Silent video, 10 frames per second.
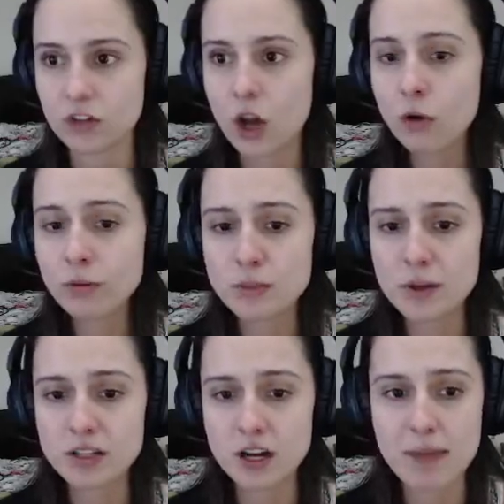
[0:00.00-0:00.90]
Oh, it
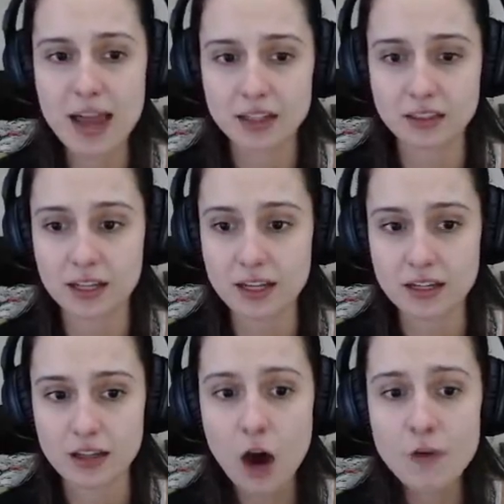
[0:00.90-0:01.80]
respawns automatically.
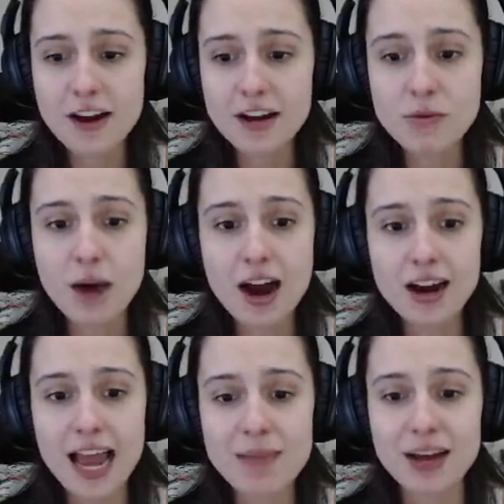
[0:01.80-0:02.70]
Oh, there you are!
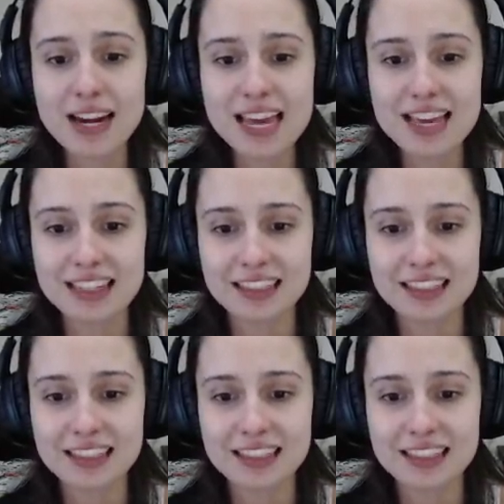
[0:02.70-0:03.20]
Hi, buddy!